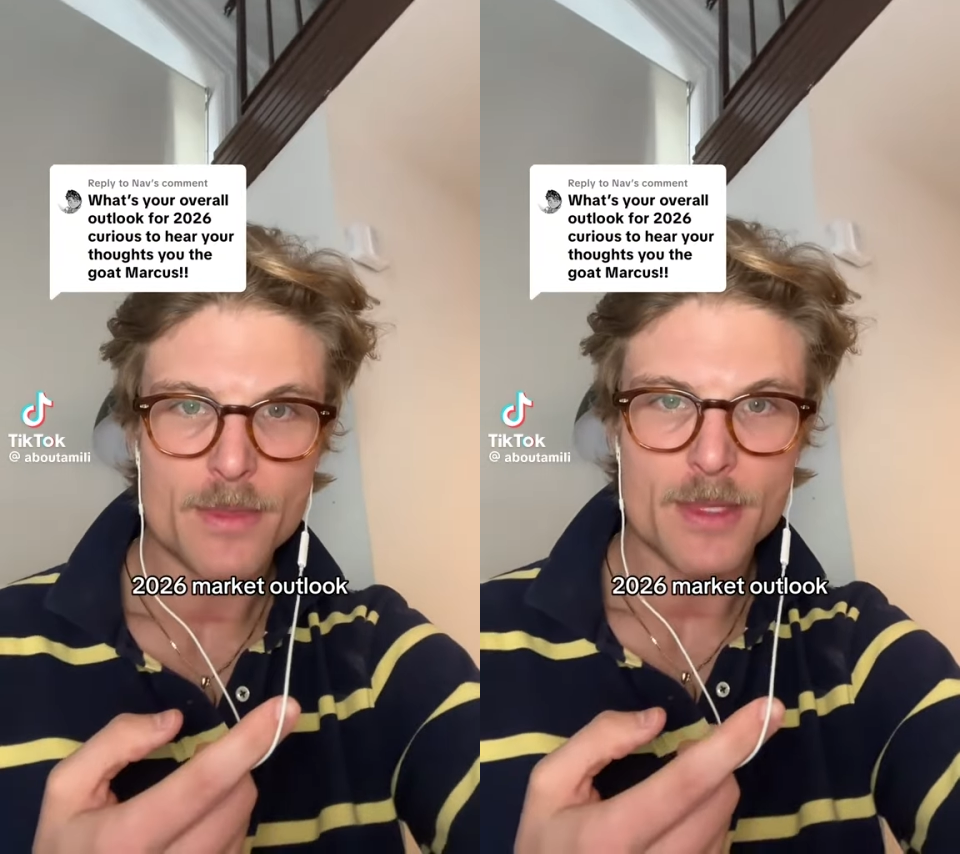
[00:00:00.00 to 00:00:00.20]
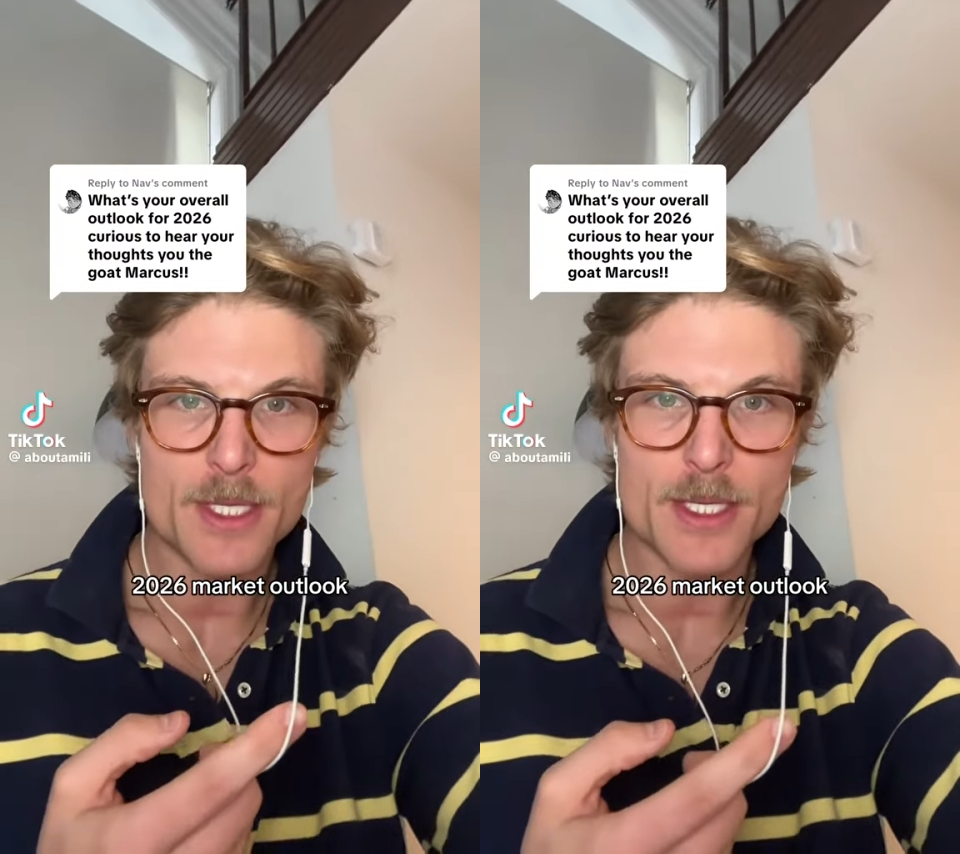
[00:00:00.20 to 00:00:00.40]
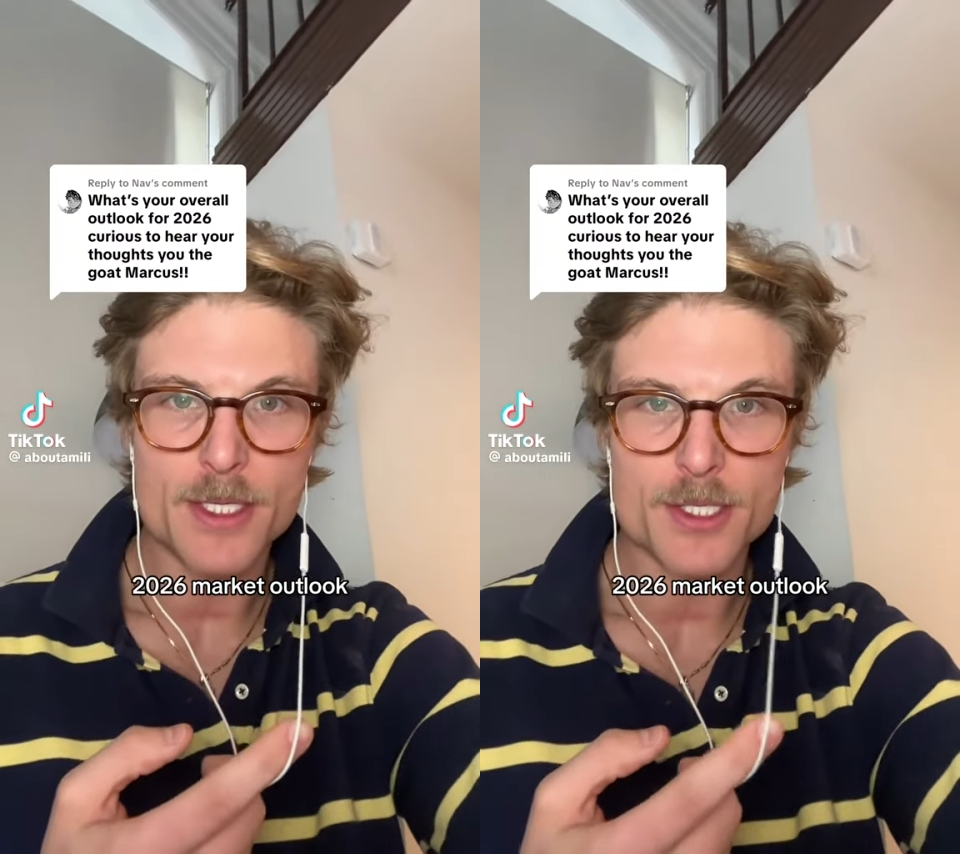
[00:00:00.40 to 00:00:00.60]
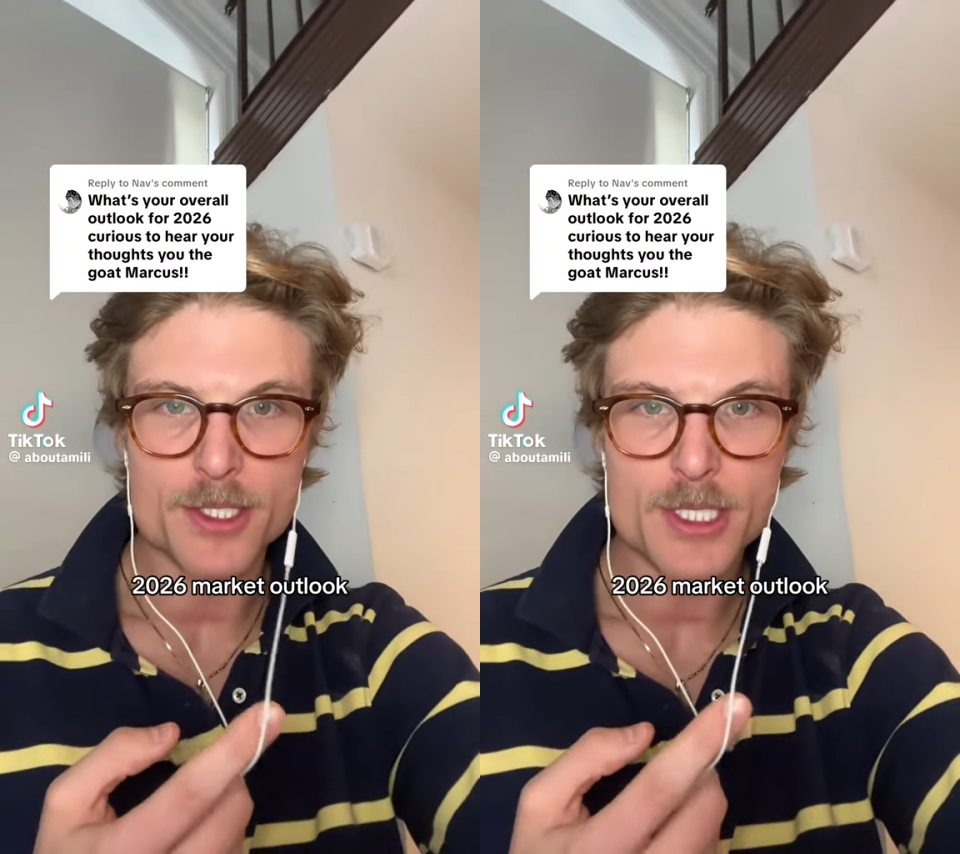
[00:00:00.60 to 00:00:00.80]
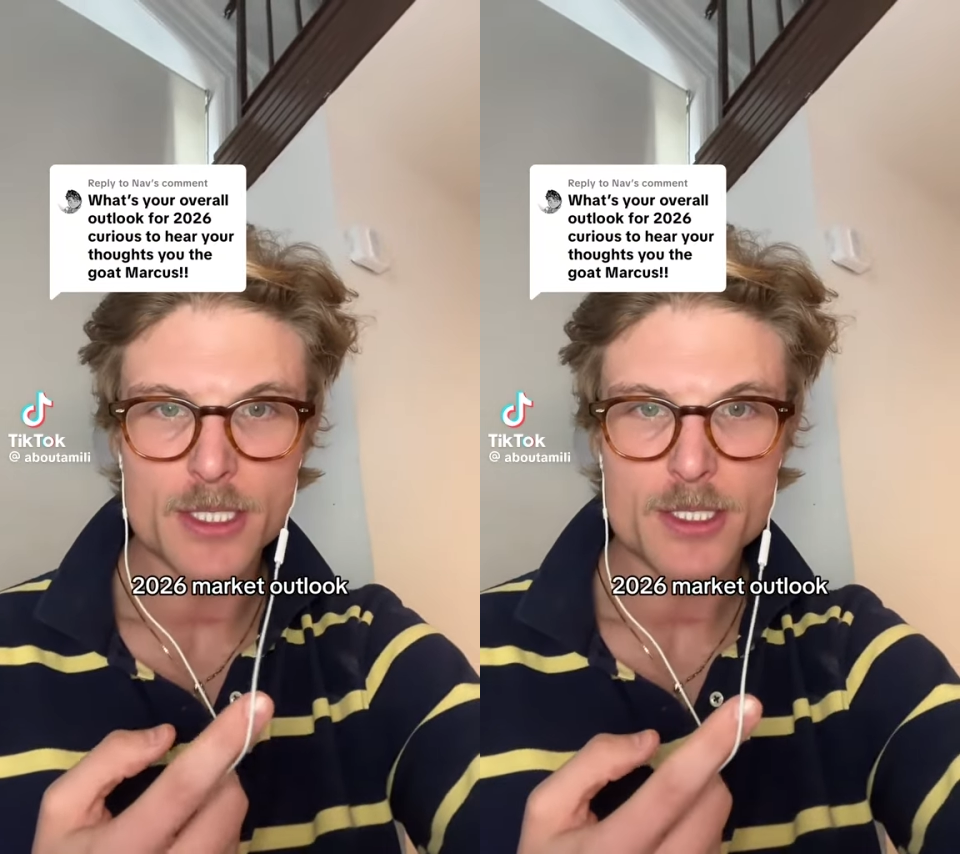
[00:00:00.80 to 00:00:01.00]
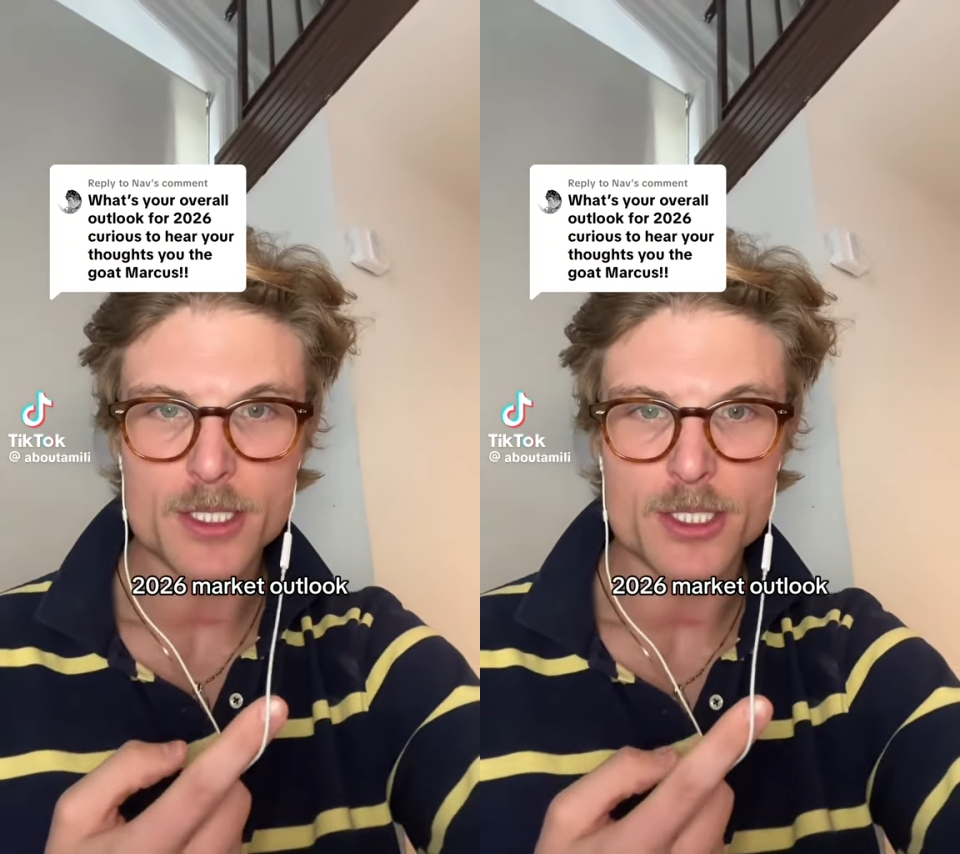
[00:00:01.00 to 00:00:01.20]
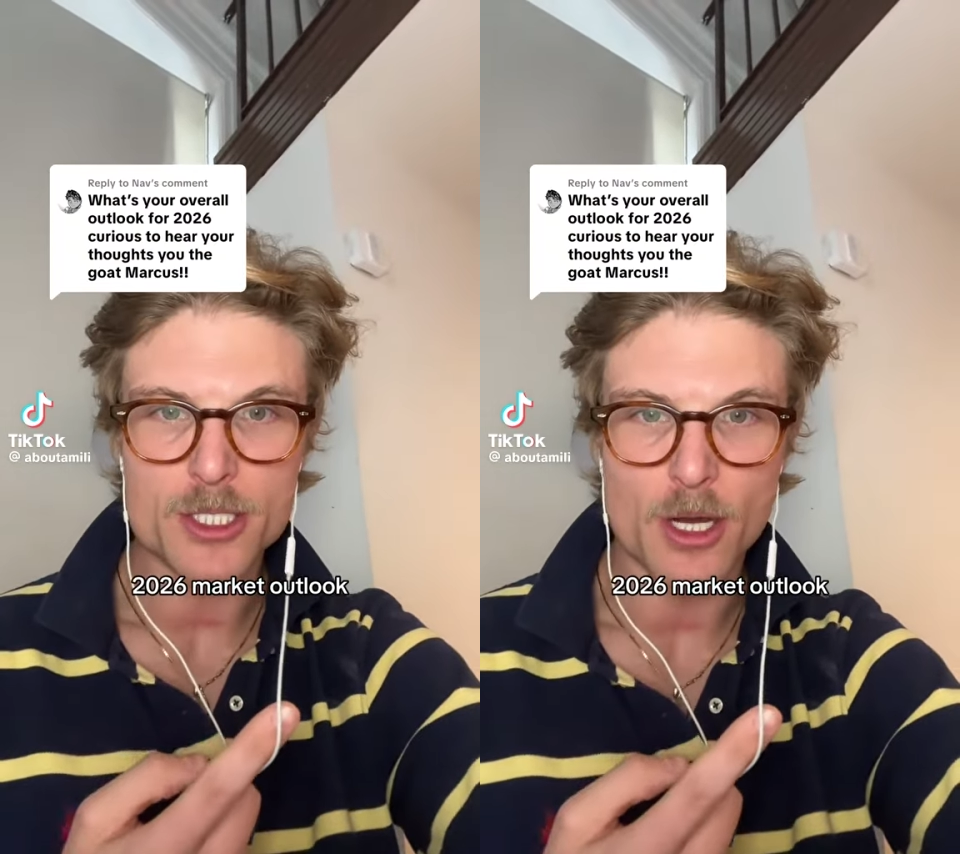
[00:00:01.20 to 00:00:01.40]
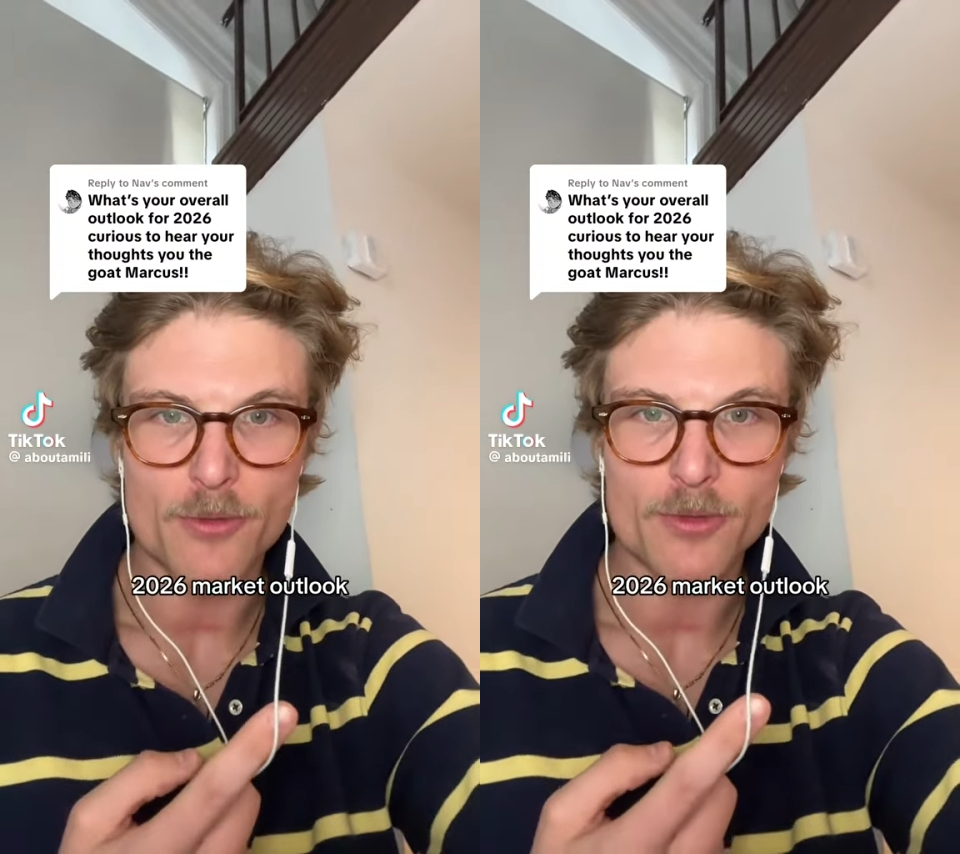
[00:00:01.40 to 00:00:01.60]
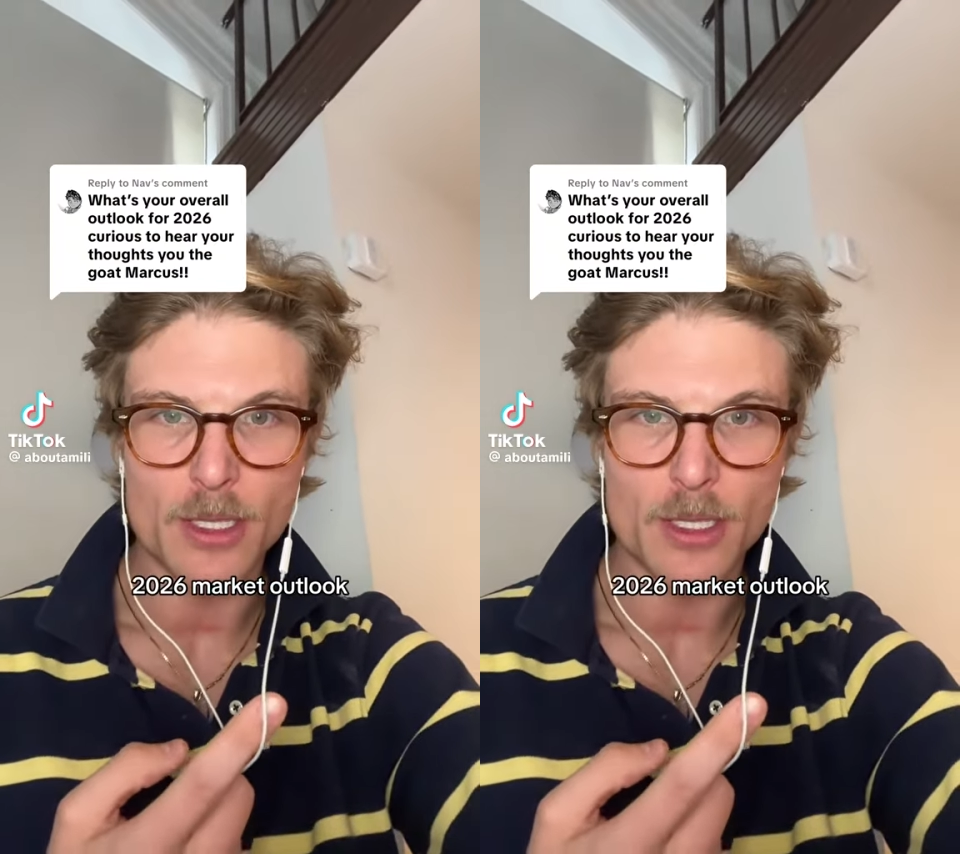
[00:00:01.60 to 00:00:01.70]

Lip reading: The consensus soft